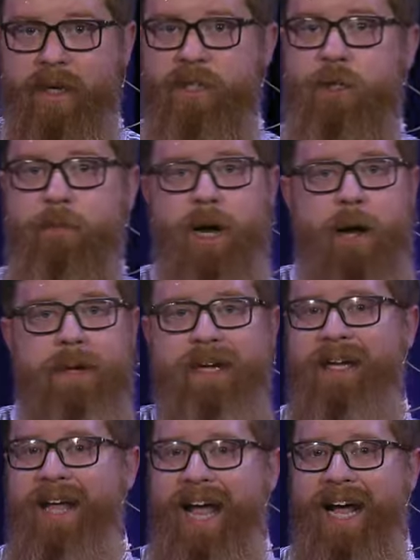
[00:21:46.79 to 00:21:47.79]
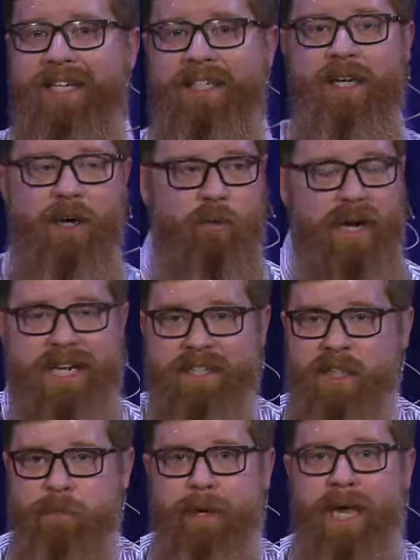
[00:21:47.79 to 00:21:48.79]
So, Mama has raised
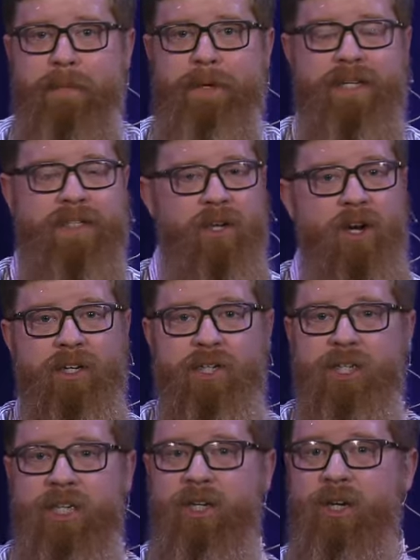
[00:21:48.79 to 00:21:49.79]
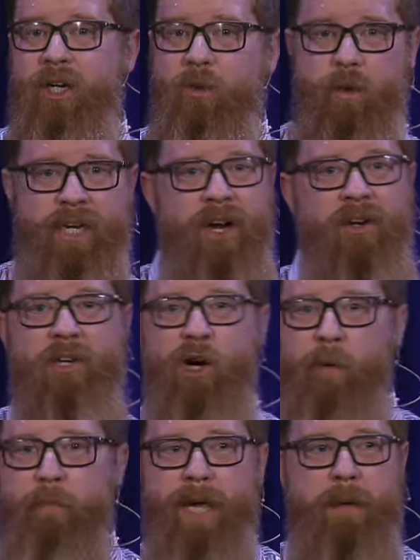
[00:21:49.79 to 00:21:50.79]
this baby as long as she could. We all
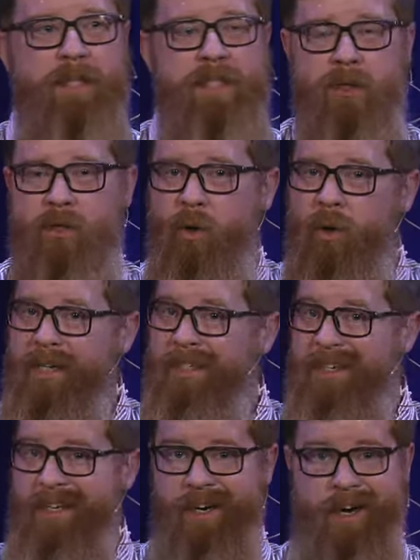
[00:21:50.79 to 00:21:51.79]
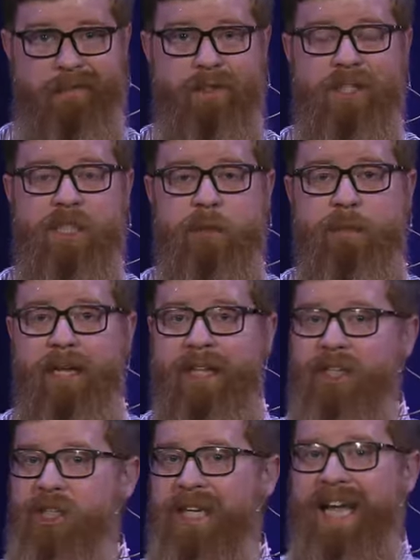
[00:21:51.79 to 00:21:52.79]
know babies are noisy and often
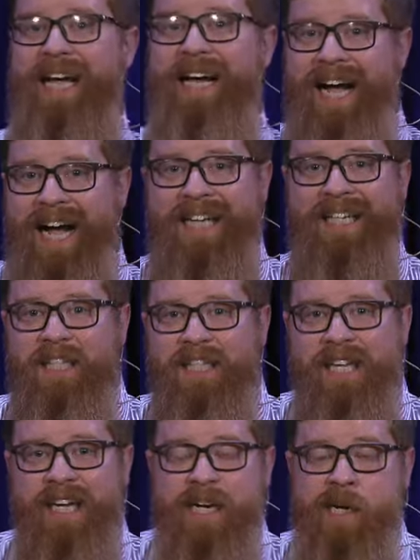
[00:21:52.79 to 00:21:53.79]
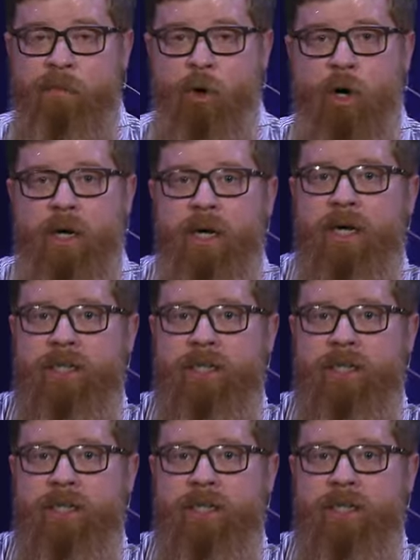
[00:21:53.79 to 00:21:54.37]
smelly. She can't hide this thing anymore.